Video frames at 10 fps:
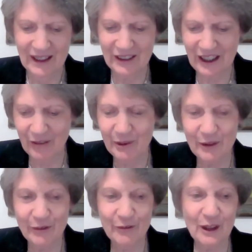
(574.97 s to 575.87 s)
the
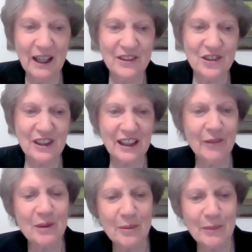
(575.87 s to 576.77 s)
government of France, the
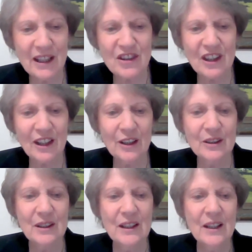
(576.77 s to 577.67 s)
government of Mexico,